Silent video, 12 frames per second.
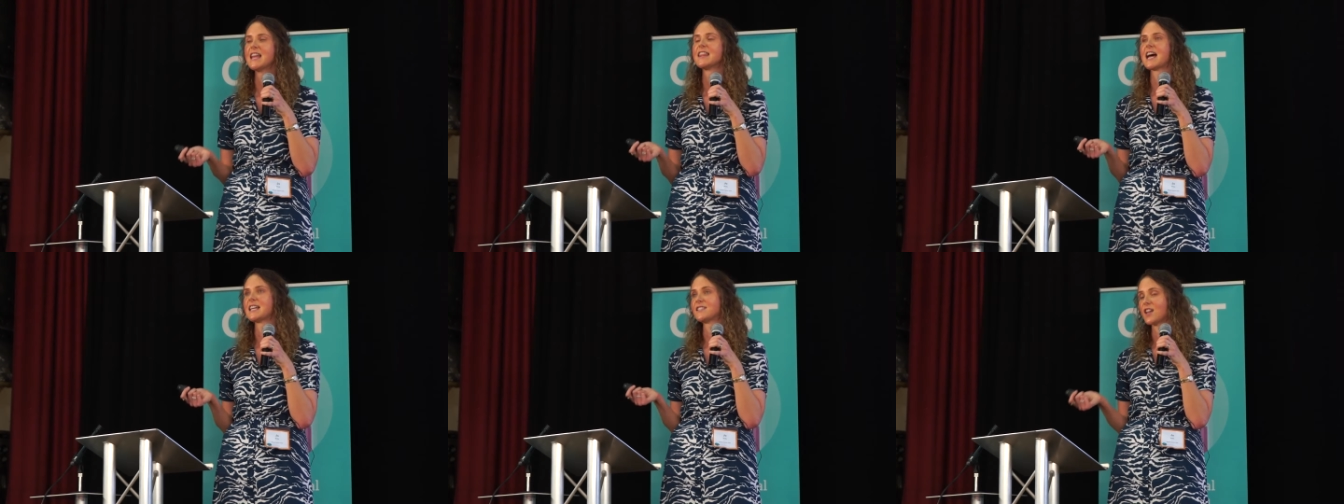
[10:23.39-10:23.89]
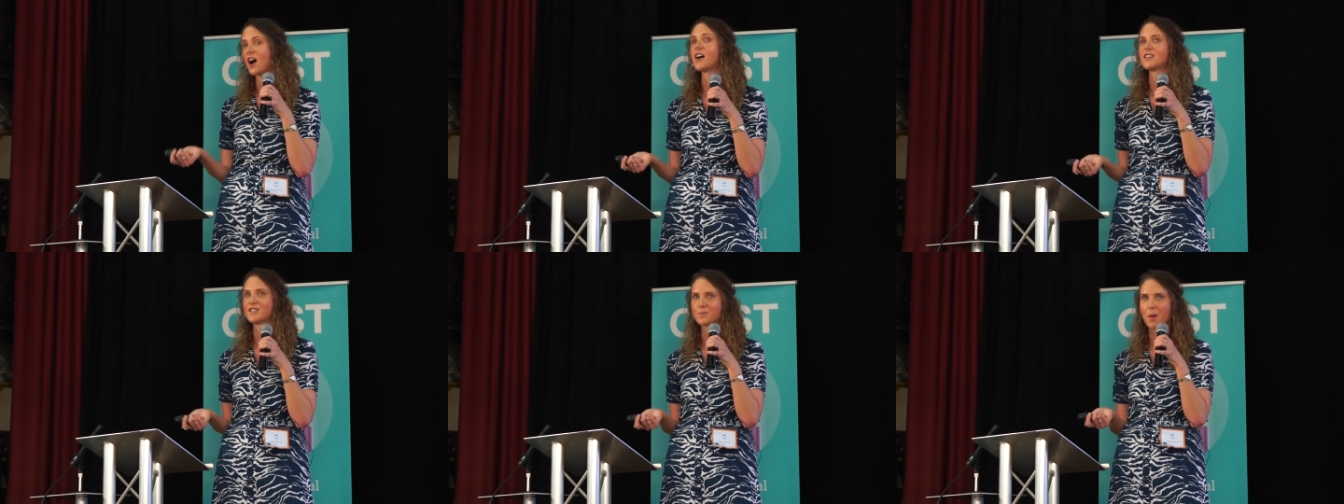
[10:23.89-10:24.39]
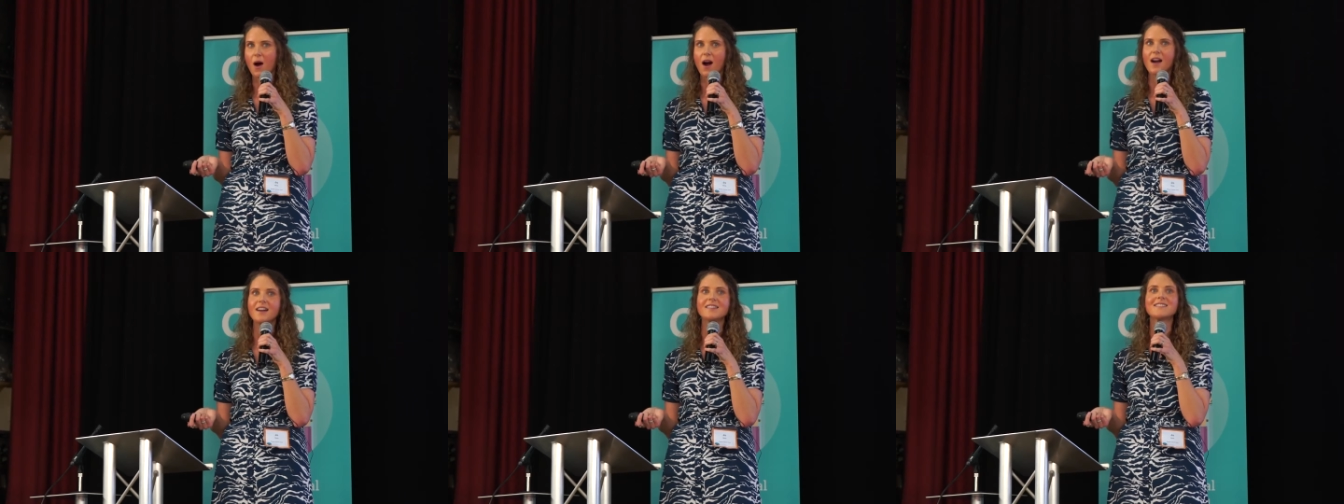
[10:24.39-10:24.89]
That's the hardest
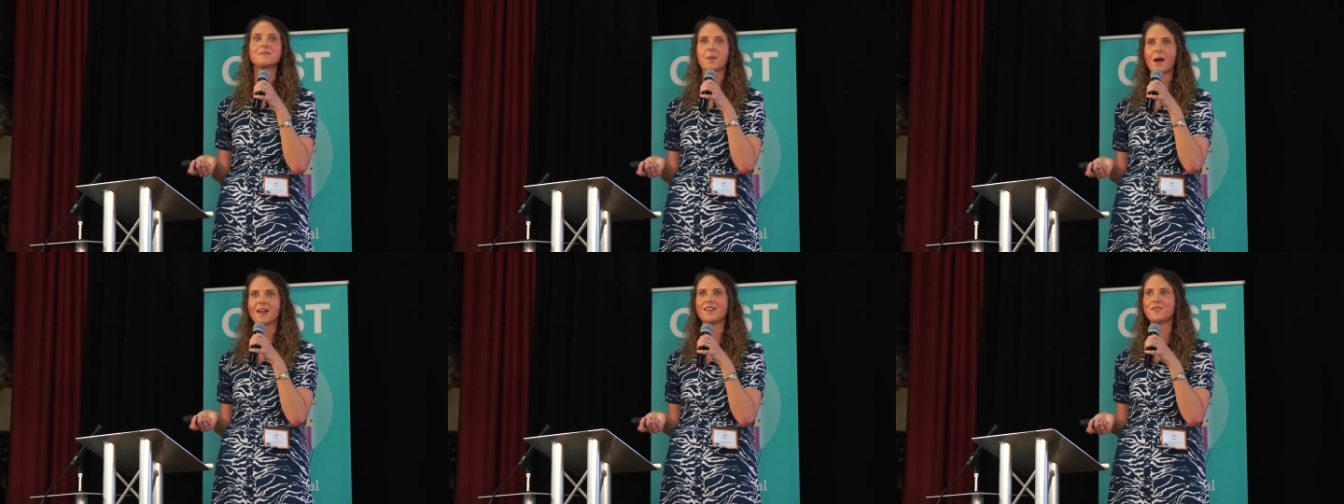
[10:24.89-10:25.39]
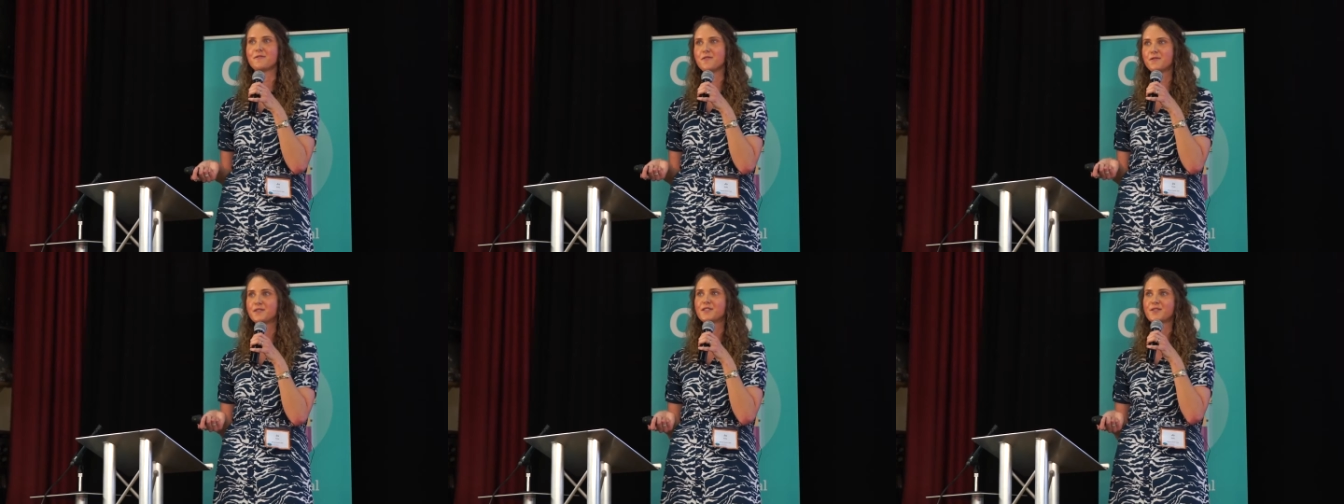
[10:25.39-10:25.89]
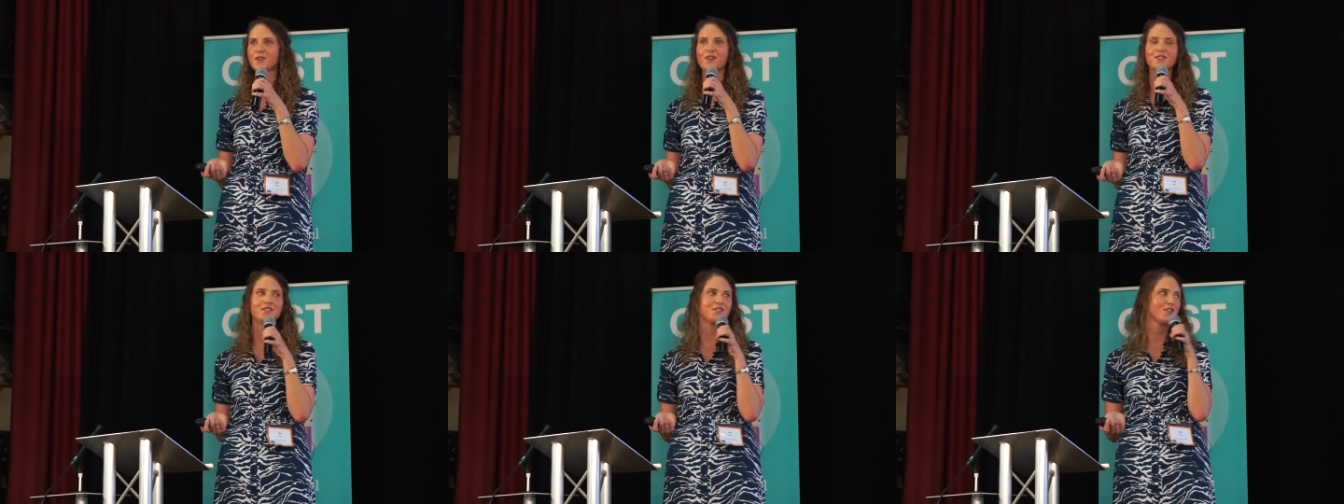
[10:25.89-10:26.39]
part, but you've still
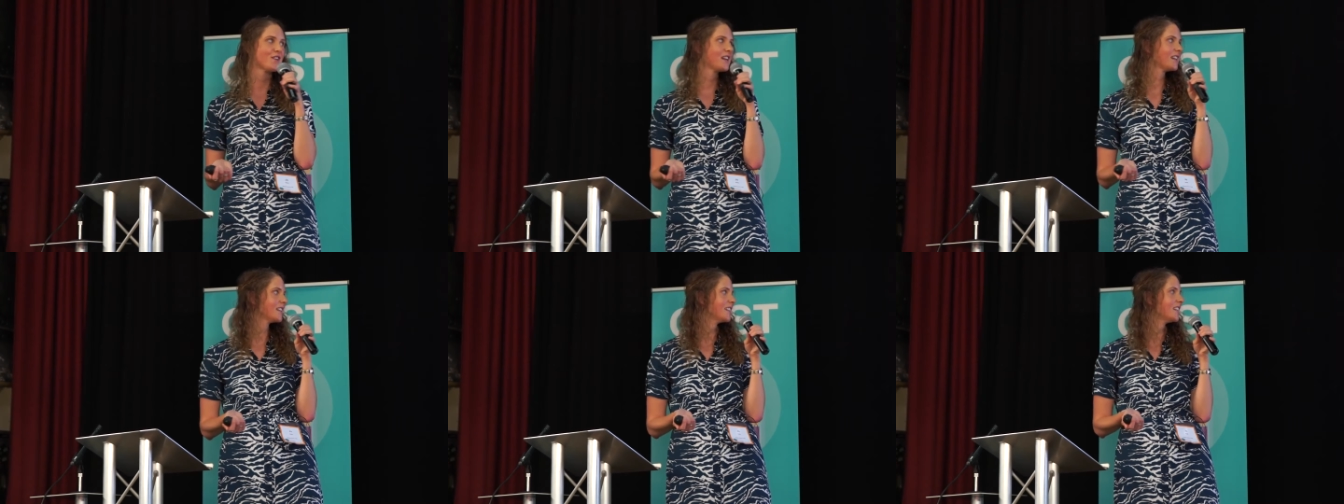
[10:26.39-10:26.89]
got to do it.